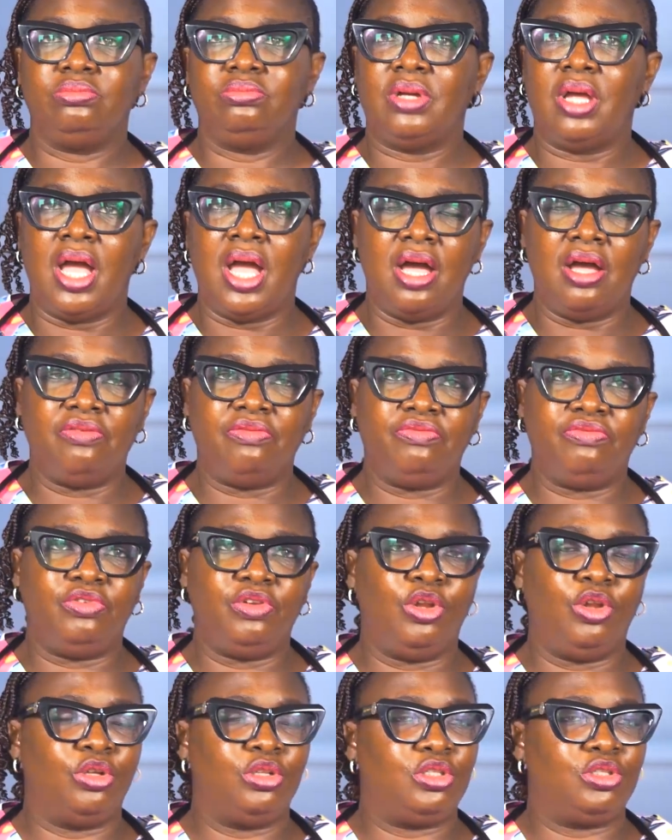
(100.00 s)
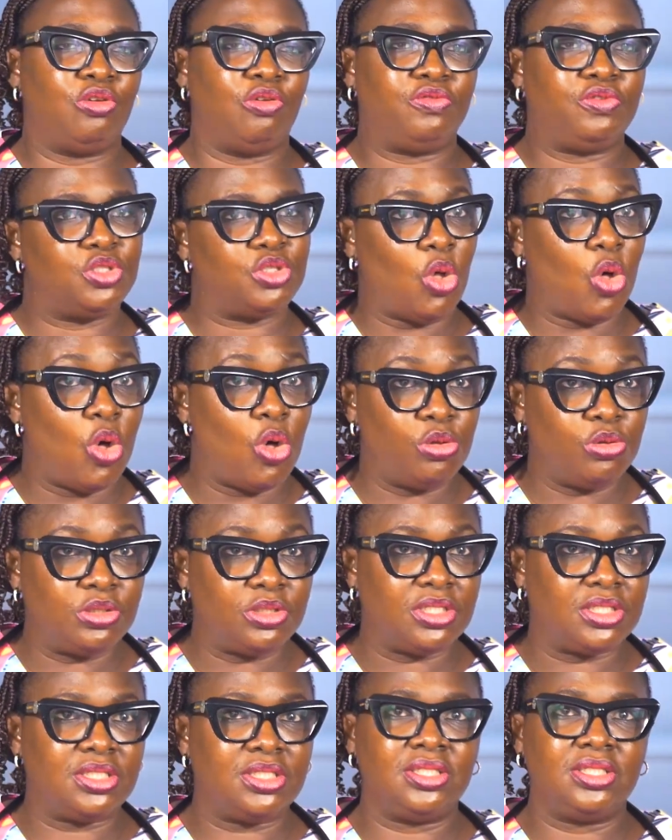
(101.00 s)
have lots of
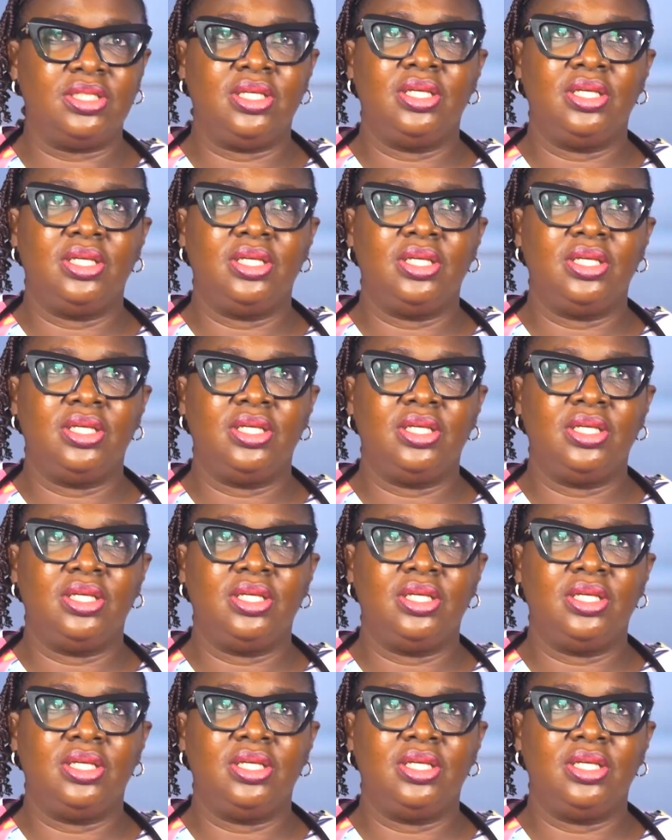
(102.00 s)
salts,